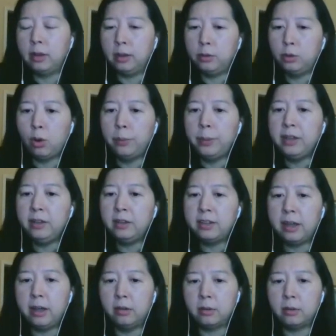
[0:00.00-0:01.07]
shopping
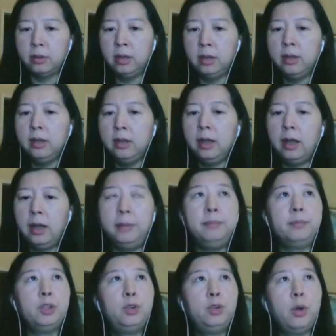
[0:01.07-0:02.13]
sales,
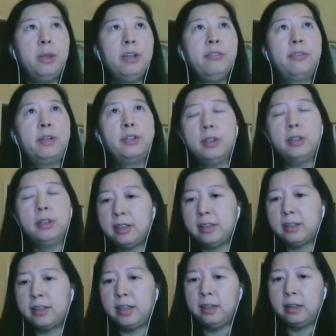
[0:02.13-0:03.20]
shopping virtual
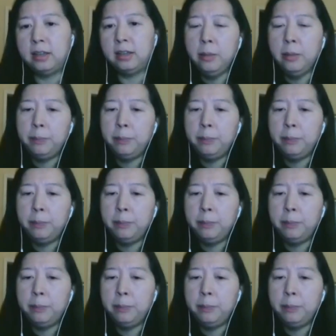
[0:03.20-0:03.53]
assistant.